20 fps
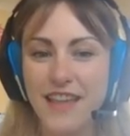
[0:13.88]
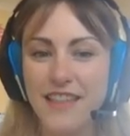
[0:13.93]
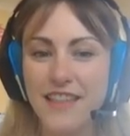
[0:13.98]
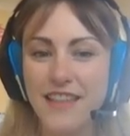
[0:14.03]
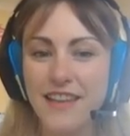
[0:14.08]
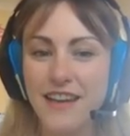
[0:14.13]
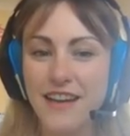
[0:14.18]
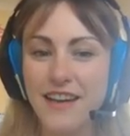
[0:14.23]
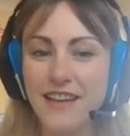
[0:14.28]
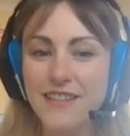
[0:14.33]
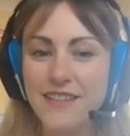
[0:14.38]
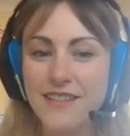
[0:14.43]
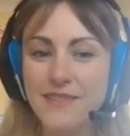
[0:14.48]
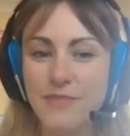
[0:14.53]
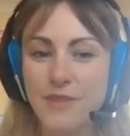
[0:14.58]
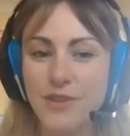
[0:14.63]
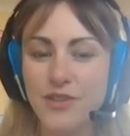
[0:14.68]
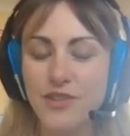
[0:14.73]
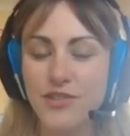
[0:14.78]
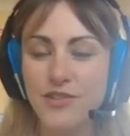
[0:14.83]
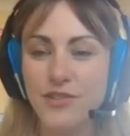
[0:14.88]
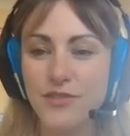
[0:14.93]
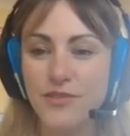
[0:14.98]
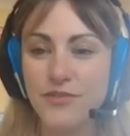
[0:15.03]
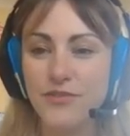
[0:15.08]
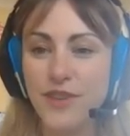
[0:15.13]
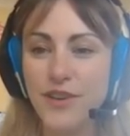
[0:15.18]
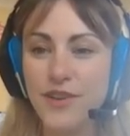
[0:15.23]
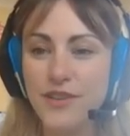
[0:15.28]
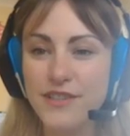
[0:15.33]
The Lions module
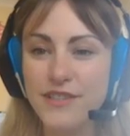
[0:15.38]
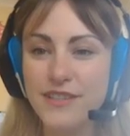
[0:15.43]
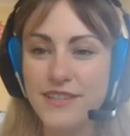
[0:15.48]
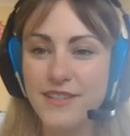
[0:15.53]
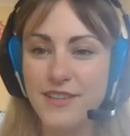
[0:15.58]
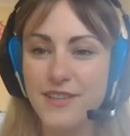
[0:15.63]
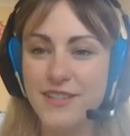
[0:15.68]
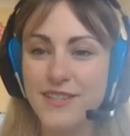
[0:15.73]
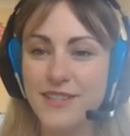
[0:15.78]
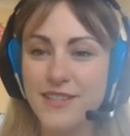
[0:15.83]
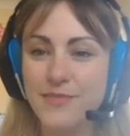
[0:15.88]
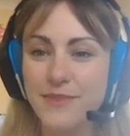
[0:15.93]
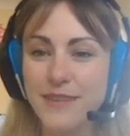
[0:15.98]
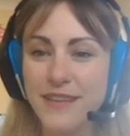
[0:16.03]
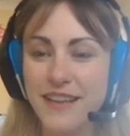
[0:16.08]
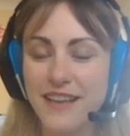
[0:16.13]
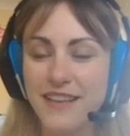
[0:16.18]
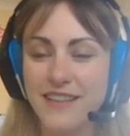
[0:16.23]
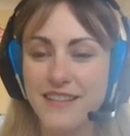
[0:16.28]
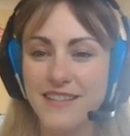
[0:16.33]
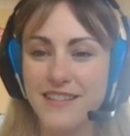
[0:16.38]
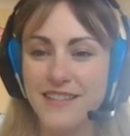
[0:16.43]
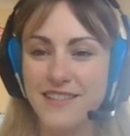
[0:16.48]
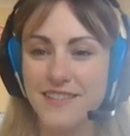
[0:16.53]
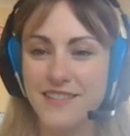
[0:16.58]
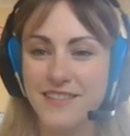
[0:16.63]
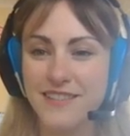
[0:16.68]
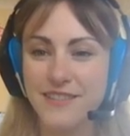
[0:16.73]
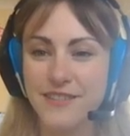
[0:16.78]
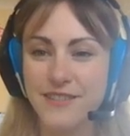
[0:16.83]
focuses on speaking
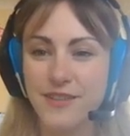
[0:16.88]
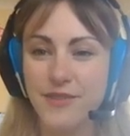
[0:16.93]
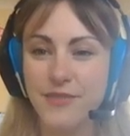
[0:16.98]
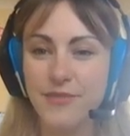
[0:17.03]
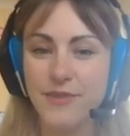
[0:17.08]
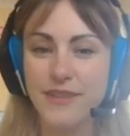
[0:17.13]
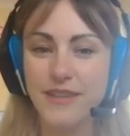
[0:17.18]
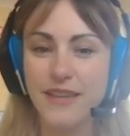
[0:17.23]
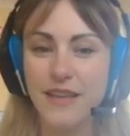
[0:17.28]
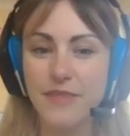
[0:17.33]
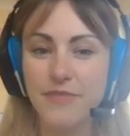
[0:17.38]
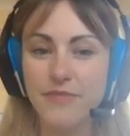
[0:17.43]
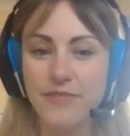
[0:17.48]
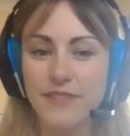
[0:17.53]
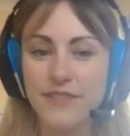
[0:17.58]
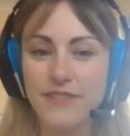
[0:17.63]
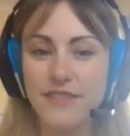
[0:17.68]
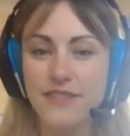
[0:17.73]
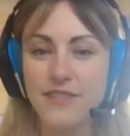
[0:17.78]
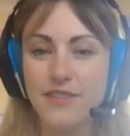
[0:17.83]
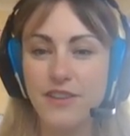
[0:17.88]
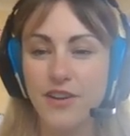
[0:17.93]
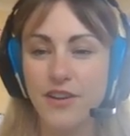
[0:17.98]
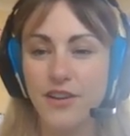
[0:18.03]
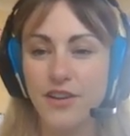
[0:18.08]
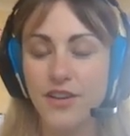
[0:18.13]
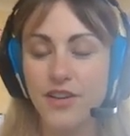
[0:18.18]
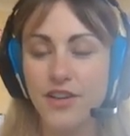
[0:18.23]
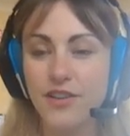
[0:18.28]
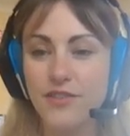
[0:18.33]
skills, with emphasis
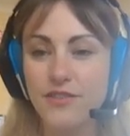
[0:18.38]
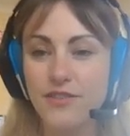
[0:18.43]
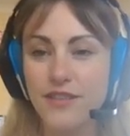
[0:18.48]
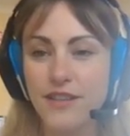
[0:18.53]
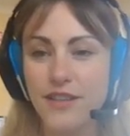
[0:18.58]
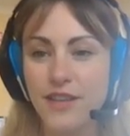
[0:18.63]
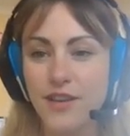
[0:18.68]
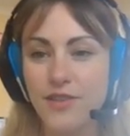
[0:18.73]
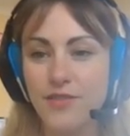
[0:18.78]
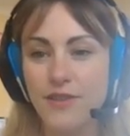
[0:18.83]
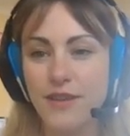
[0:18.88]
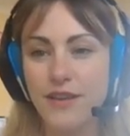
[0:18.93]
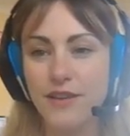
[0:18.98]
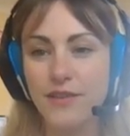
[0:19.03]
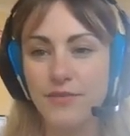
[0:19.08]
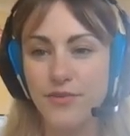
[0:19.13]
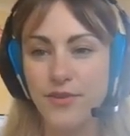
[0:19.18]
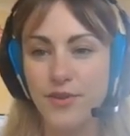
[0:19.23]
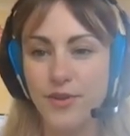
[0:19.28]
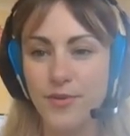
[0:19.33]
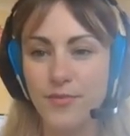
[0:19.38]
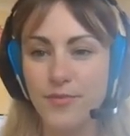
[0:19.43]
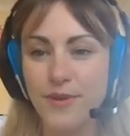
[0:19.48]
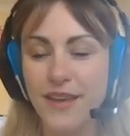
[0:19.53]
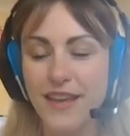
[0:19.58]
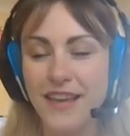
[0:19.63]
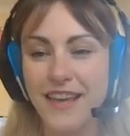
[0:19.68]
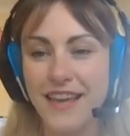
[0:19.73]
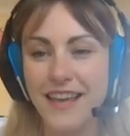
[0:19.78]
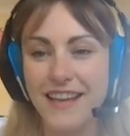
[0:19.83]
on using the correct verb
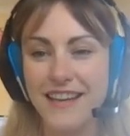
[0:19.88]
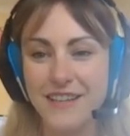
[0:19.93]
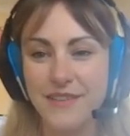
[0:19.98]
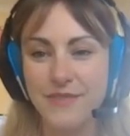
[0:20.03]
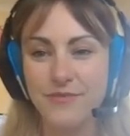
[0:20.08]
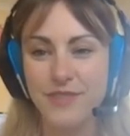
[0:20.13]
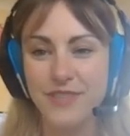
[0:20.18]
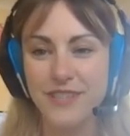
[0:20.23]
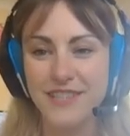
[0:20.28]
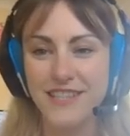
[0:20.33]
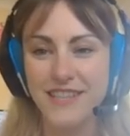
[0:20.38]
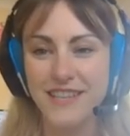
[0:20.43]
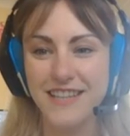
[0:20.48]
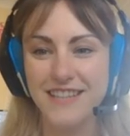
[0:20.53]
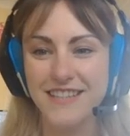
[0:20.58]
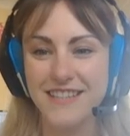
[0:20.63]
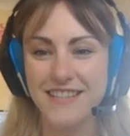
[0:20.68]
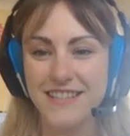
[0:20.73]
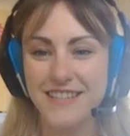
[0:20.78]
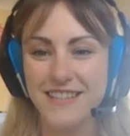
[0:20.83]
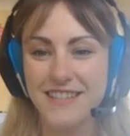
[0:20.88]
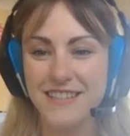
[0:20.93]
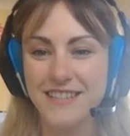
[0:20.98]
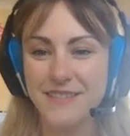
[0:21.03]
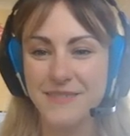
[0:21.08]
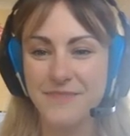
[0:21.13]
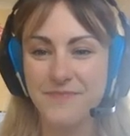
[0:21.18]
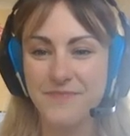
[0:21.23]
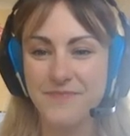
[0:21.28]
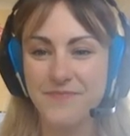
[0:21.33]
in different
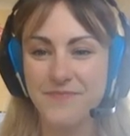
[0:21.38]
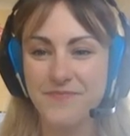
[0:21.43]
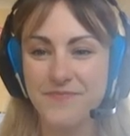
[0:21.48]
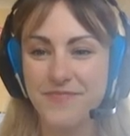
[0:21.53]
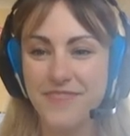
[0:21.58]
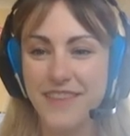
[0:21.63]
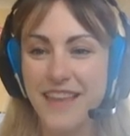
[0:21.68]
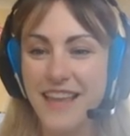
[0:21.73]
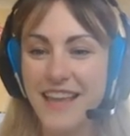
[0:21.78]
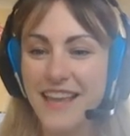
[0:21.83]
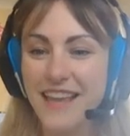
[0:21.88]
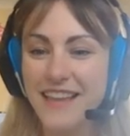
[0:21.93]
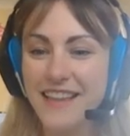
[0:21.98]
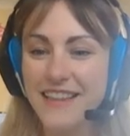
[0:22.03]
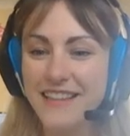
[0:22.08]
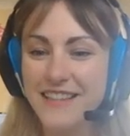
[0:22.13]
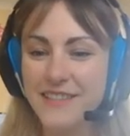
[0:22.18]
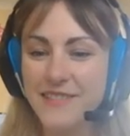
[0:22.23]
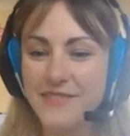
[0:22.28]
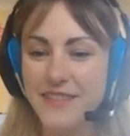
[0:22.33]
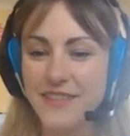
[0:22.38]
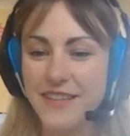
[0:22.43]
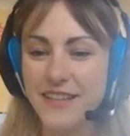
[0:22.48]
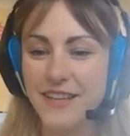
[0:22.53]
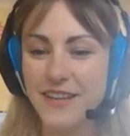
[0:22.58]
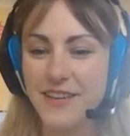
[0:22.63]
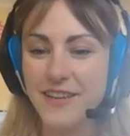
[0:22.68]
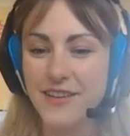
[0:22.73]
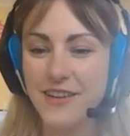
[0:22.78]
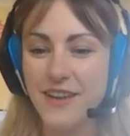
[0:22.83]
tenses. In this
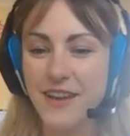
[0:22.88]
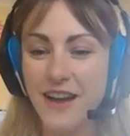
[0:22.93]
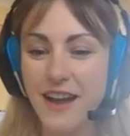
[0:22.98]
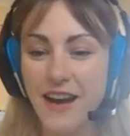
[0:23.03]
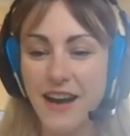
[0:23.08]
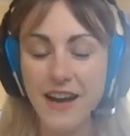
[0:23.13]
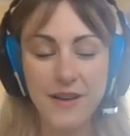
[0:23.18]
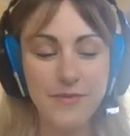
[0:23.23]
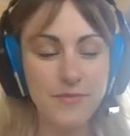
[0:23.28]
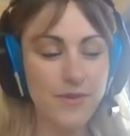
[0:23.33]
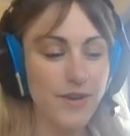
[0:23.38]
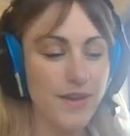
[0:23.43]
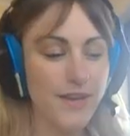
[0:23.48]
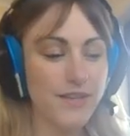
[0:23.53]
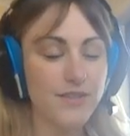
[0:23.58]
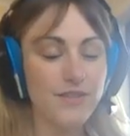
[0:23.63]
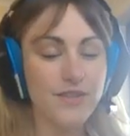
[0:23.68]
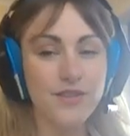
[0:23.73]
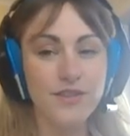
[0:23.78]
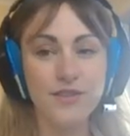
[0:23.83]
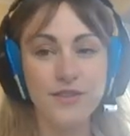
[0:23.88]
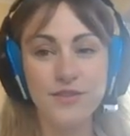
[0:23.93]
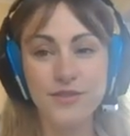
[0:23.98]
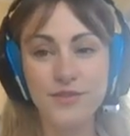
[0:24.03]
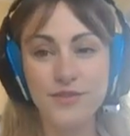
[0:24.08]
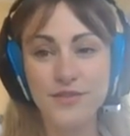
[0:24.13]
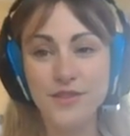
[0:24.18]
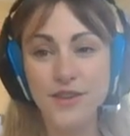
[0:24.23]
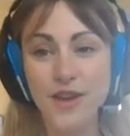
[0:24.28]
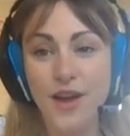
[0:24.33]
video, I'm going to
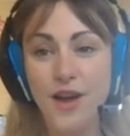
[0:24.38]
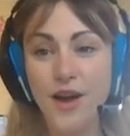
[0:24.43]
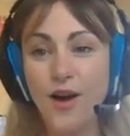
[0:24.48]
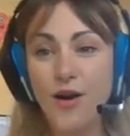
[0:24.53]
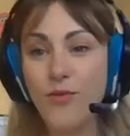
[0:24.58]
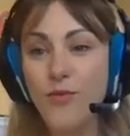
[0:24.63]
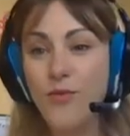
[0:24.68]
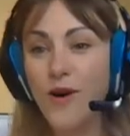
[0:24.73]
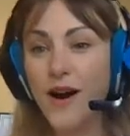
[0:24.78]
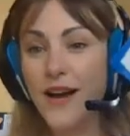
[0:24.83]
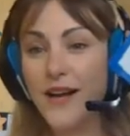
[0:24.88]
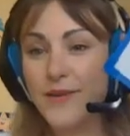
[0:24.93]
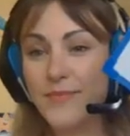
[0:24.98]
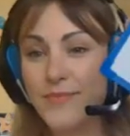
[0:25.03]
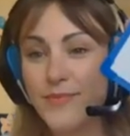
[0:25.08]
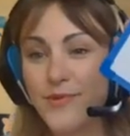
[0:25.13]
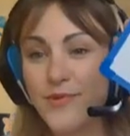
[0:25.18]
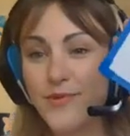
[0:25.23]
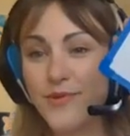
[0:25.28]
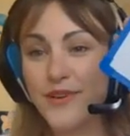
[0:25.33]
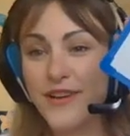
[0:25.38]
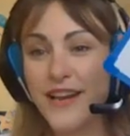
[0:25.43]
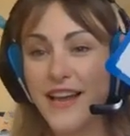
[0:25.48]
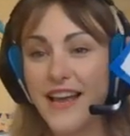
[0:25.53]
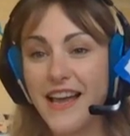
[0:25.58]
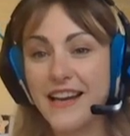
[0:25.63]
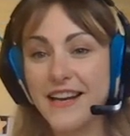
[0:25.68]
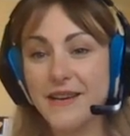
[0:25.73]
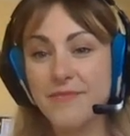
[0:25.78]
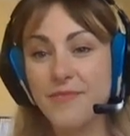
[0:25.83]
use a whiteboard
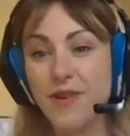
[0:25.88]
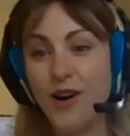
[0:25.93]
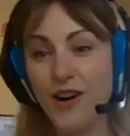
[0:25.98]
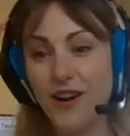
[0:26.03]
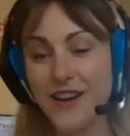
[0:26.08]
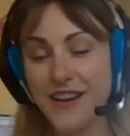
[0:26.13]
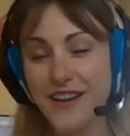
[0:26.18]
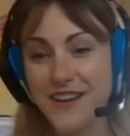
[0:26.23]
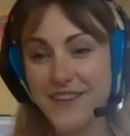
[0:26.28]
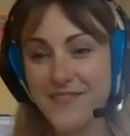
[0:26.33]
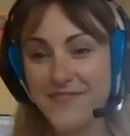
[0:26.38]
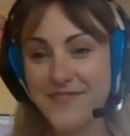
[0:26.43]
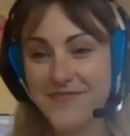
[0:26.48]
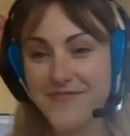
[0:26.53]
and a marker.